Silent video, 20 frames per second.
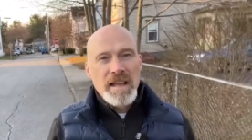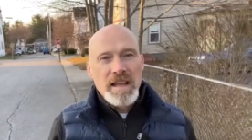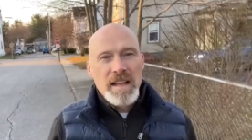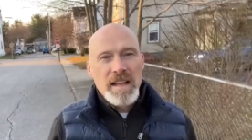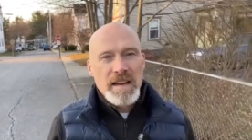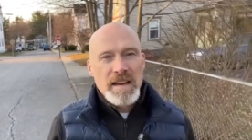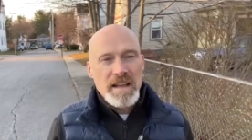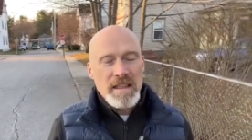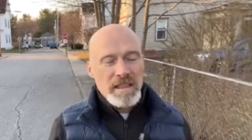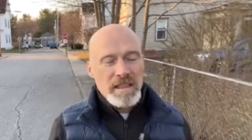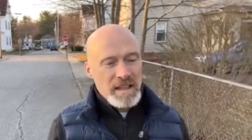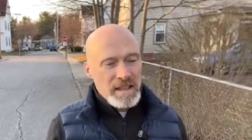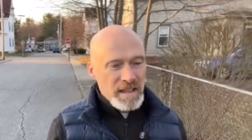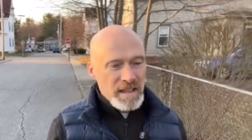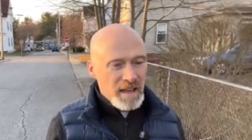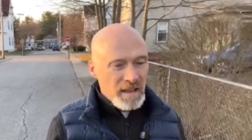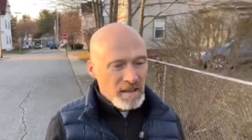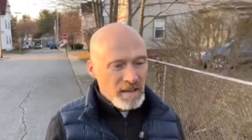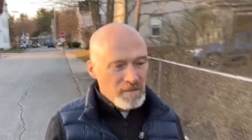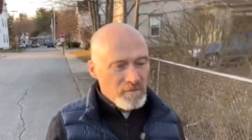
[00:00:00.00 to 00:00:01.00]
And I think
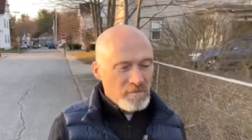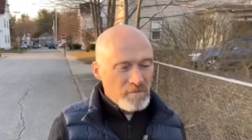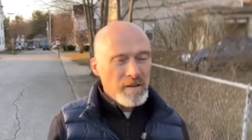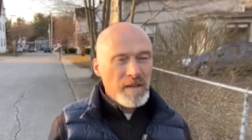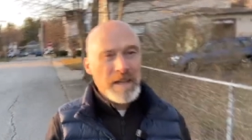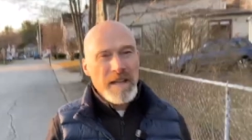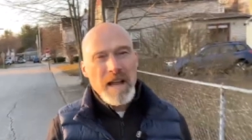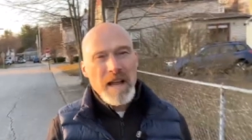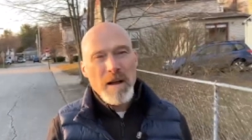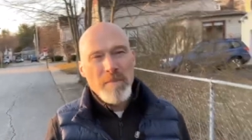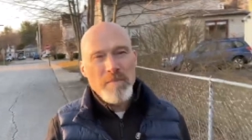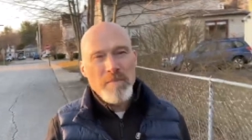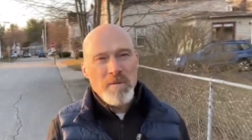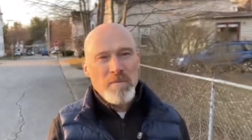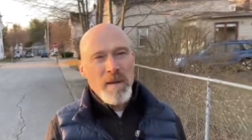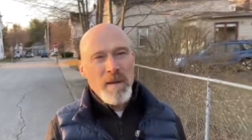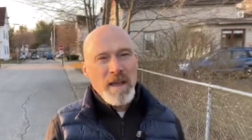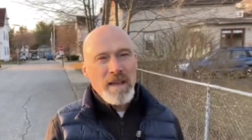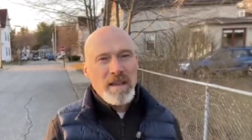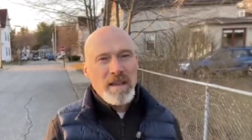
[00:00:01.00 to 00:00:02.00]
that can really help you
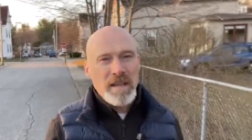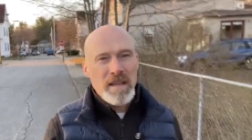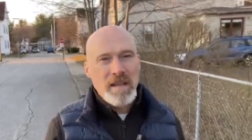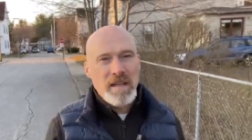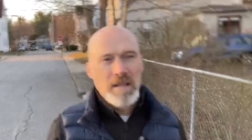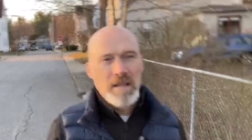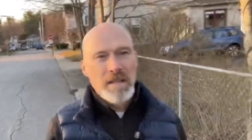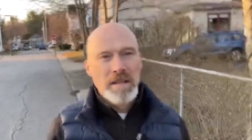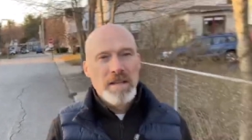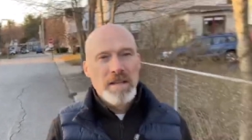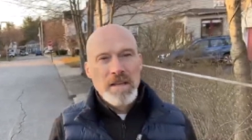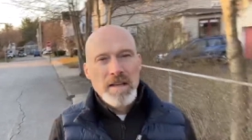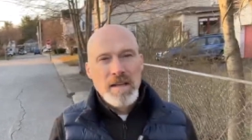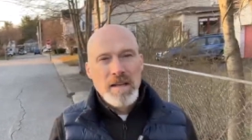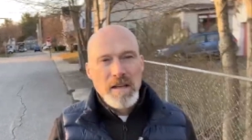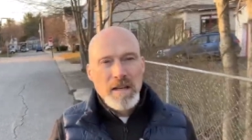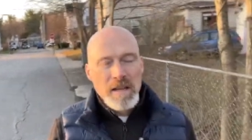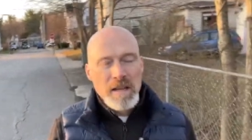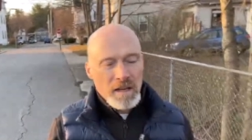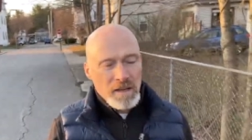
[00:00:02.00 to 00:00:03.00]
make
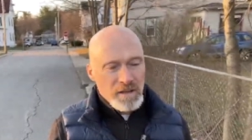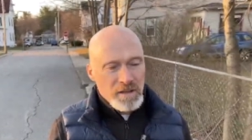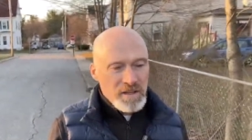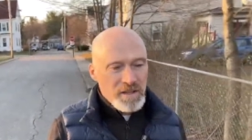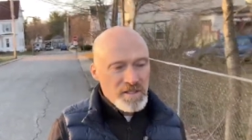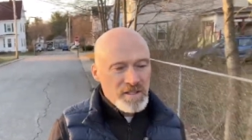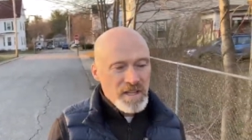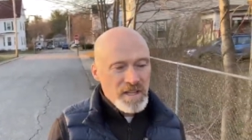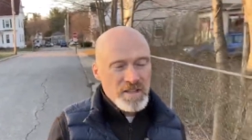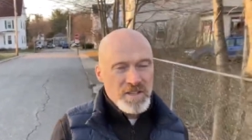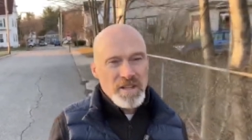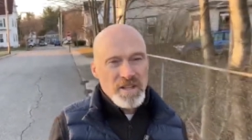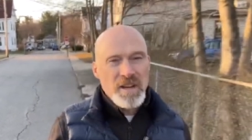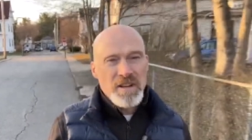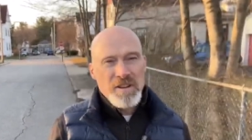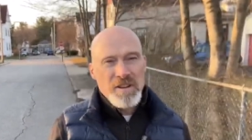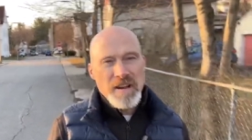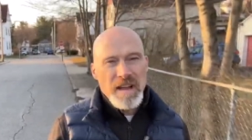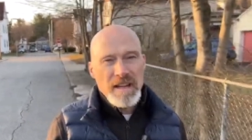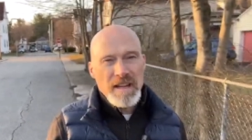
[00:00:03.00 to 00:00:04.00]
a good decision on
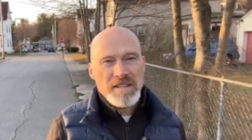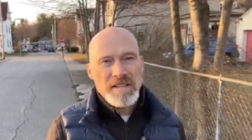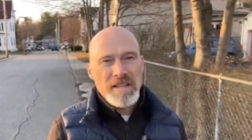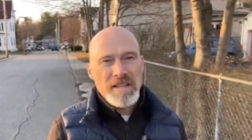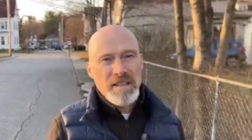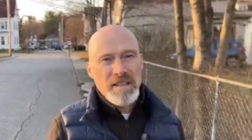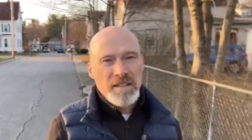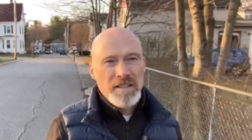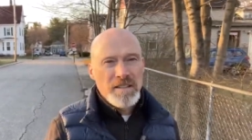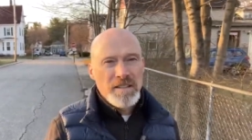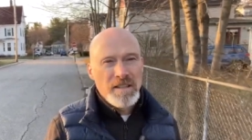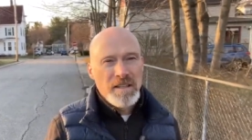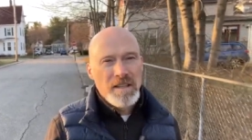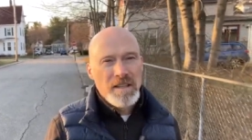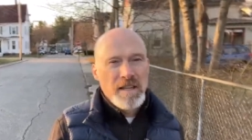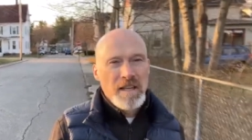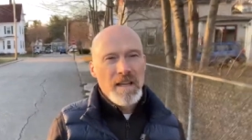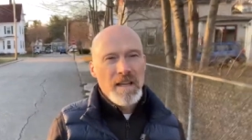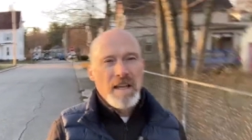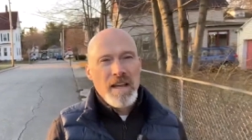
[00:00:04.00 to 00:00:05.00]
your next
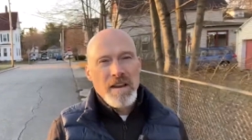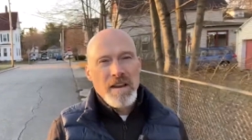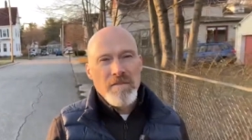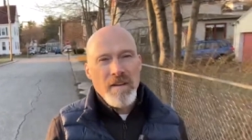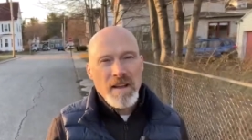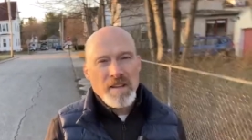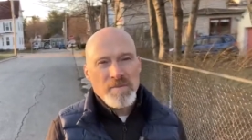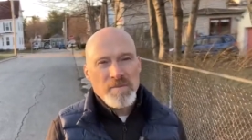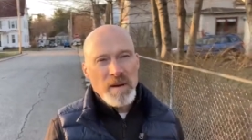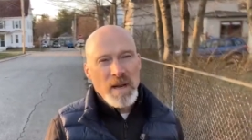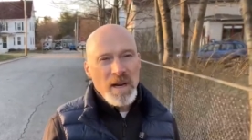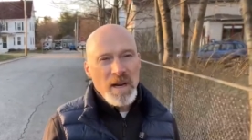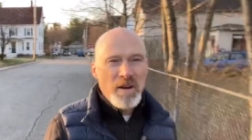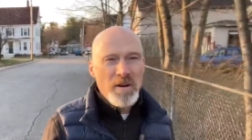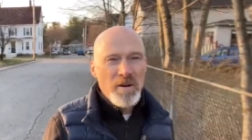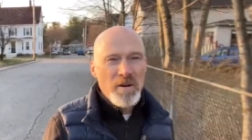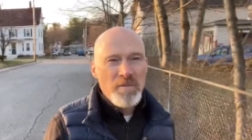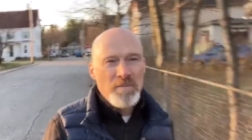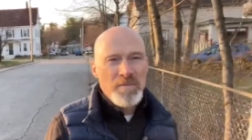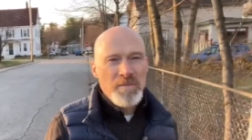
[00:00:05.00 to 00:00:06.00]
investment in a
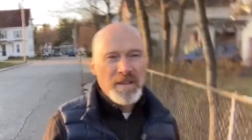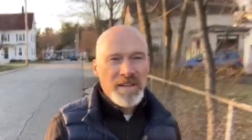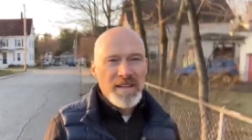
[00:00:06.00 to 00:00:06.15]
home.